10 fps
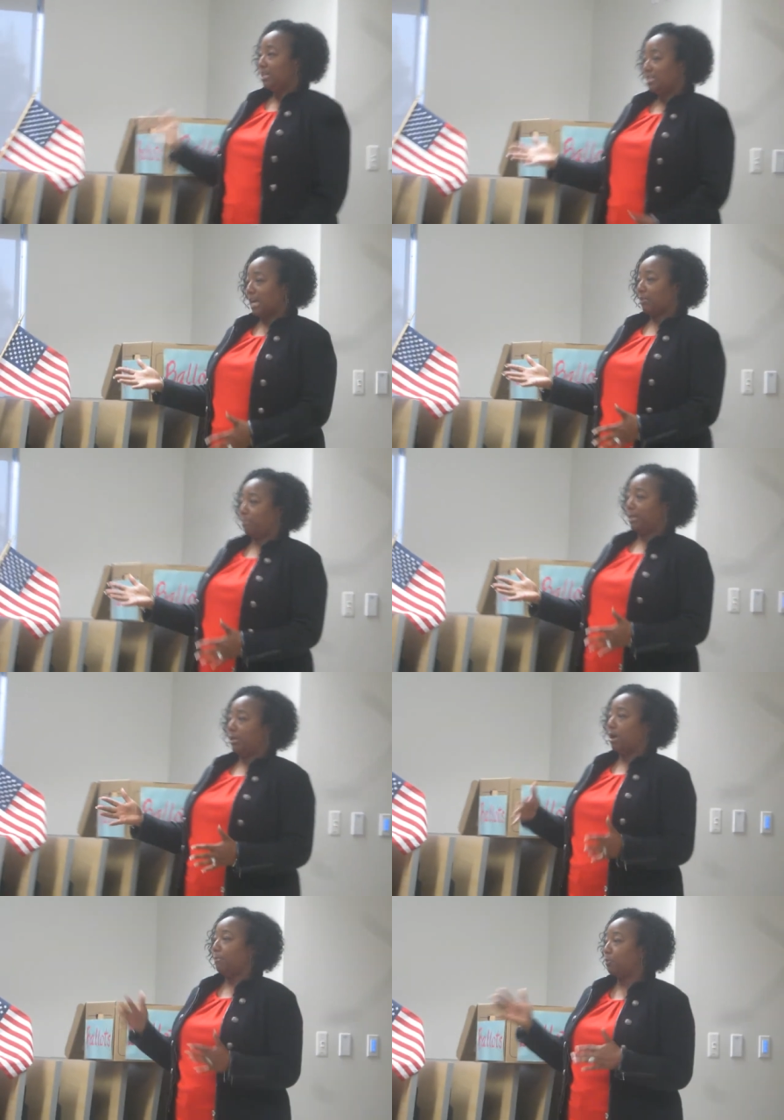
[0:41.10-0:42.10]
Sacramento.
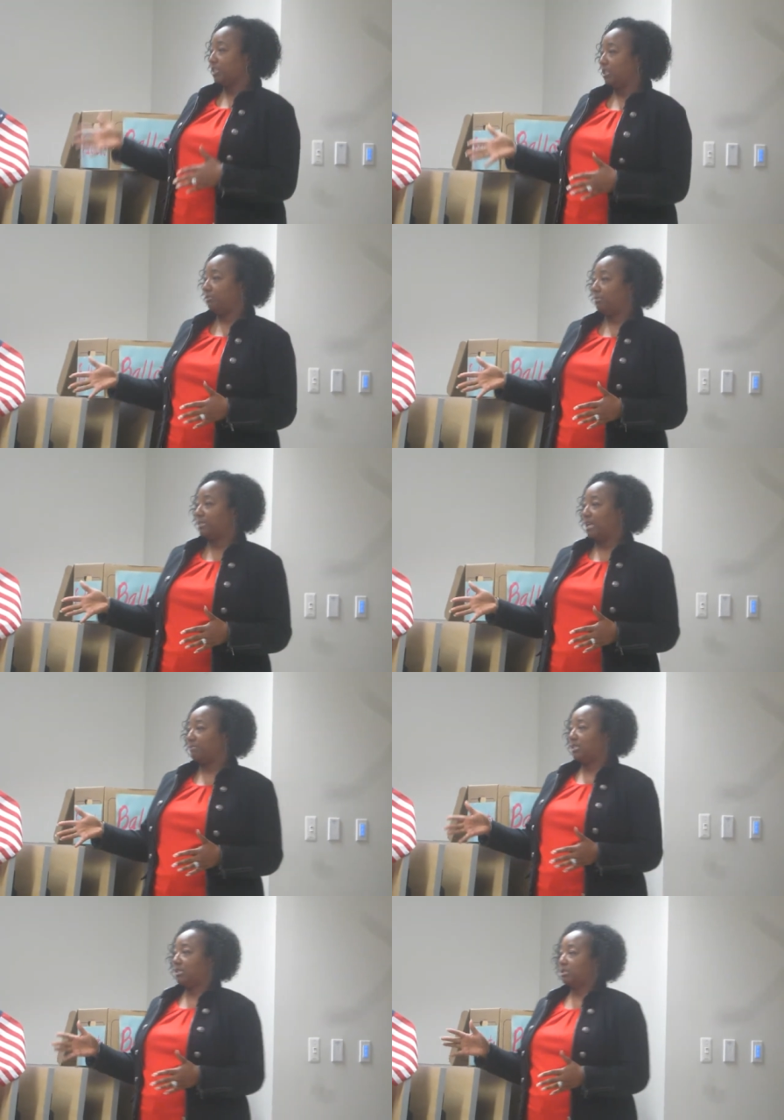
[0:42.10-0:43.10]
I'm originally from San
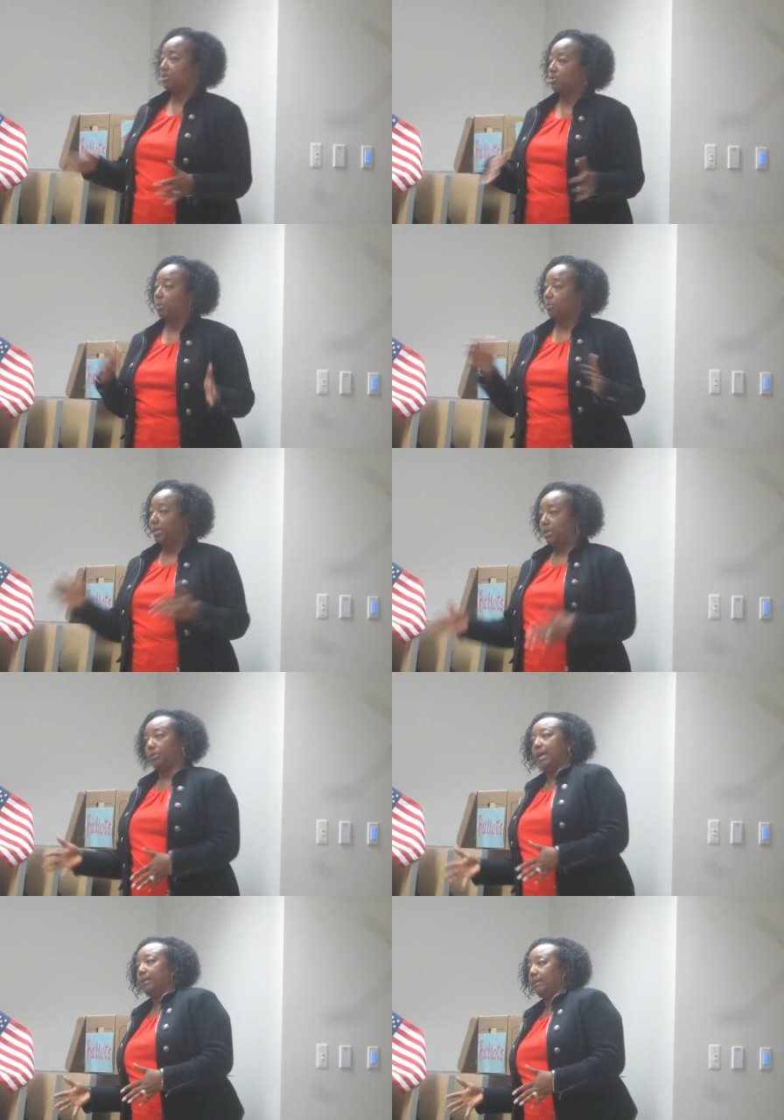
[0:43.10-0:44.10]
Francisco, so I
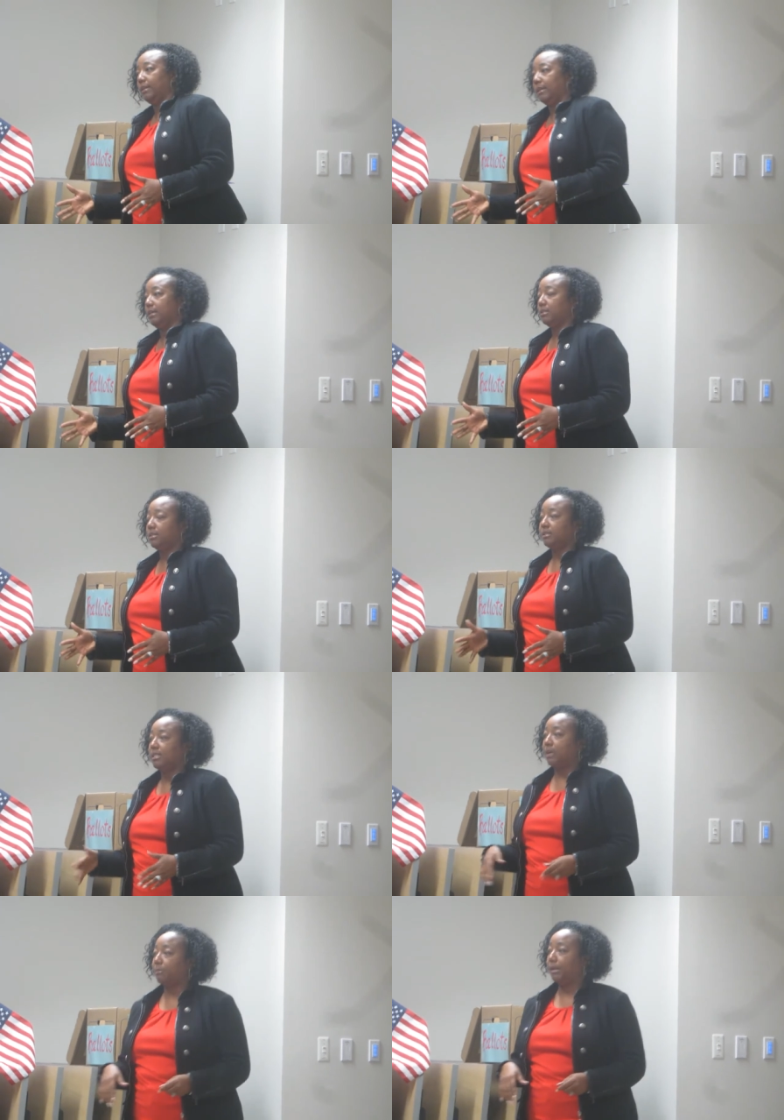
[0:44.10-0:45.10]
relocated into
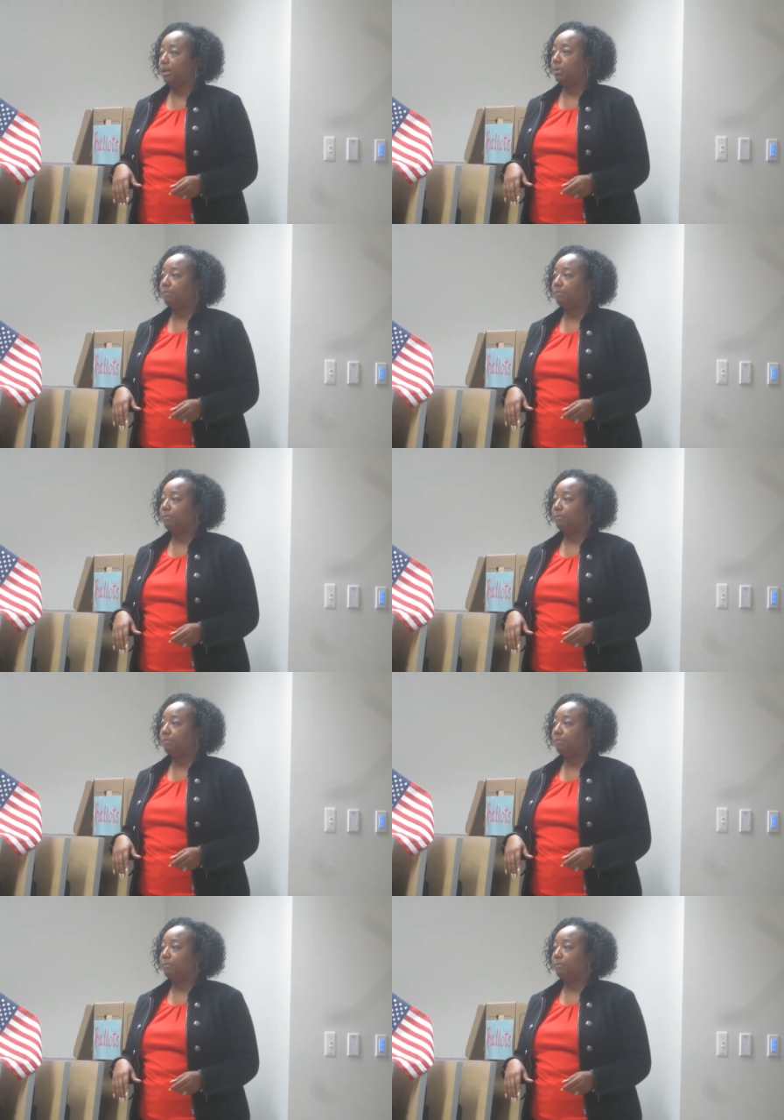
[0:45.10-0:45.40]
Sacramento.